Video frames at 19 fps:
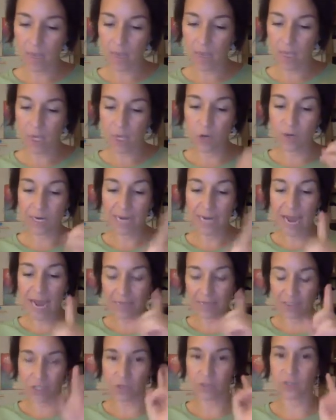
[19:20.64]
You need to
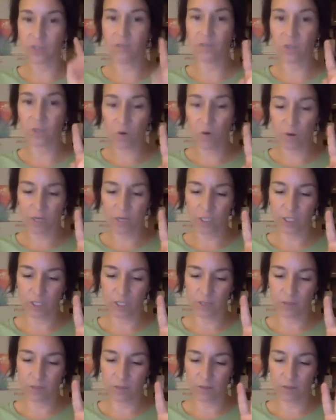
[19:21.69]
ask yourself 2
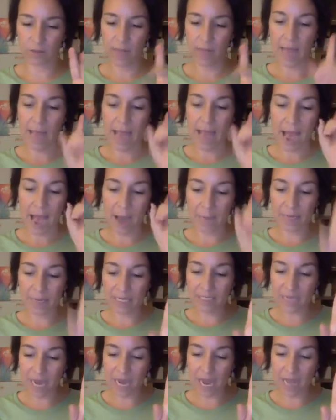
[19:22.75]
questions. How many
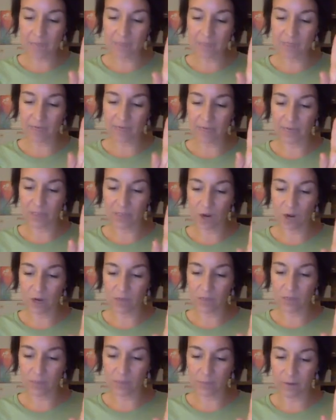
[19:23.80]
times have I talked
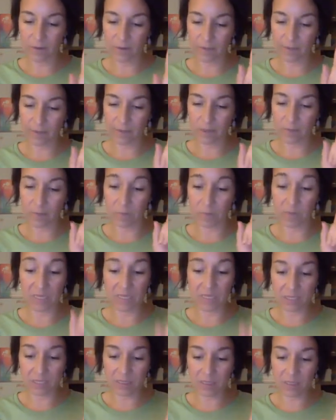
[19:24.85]
to someone about the
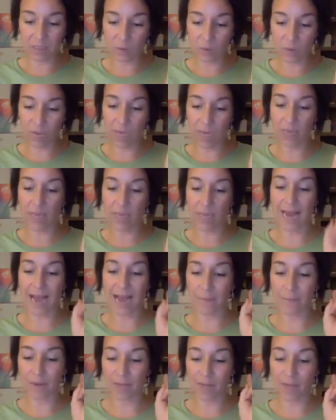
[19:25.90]
business this week, and how
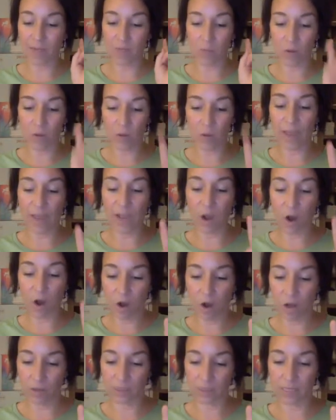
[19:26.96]
many 3-way
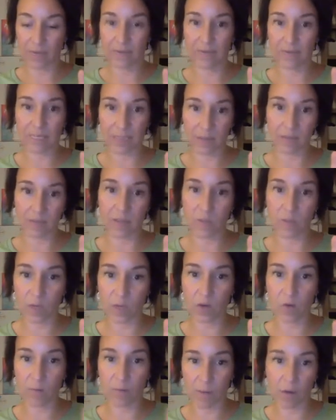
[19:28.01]
calls have I done this week,
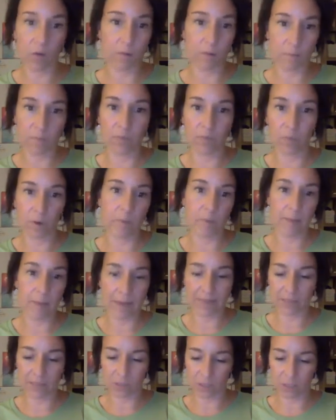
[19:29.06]
or 3-way
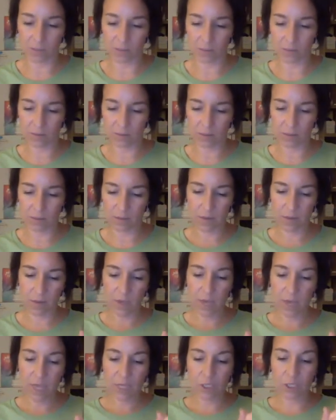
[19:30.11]
messages?
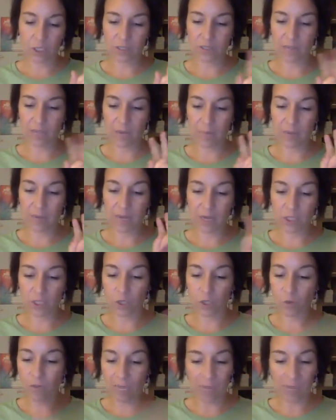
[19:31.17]
She said, because
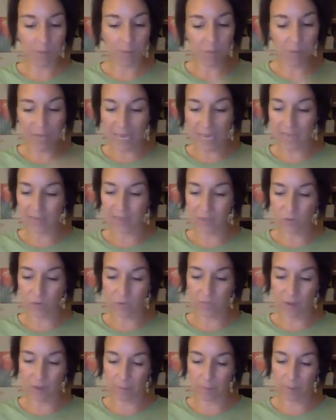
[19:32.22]
you can't BS those
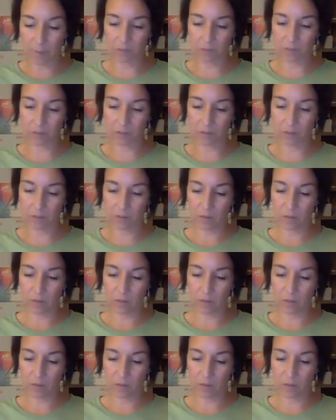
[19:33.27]
numbers.